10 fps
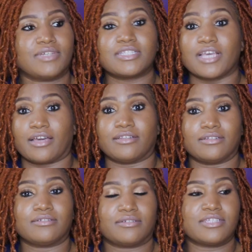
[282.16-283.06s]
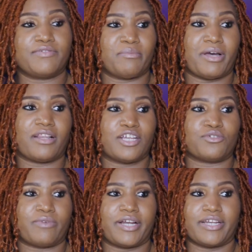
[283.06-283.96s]
Exactly, because even in my
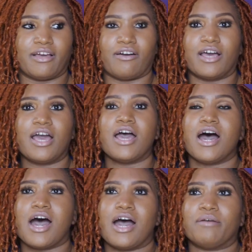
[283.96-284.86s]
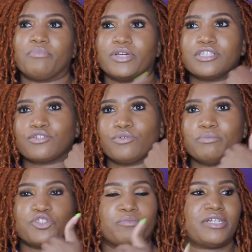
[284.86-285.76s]
classroom right now, I bring
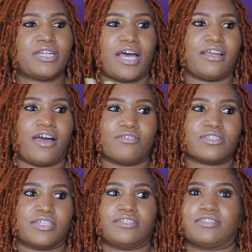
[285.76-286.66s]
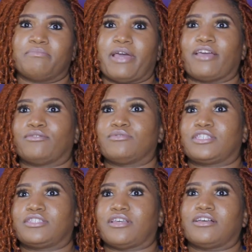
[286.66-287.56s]
scripture, but not like I don't say this is Matthew
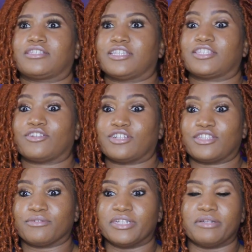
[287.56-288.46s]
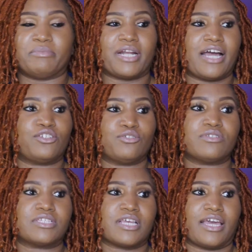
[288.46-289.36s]
6:33, but I
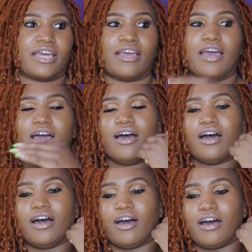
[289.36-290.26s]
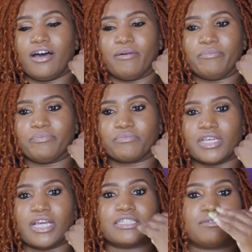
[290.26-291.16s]
do say
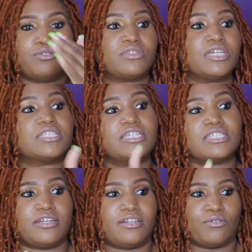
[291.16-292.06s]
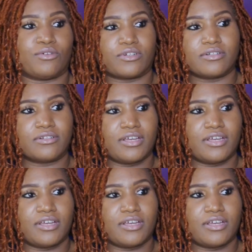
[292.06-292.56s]
like do things decent and in order,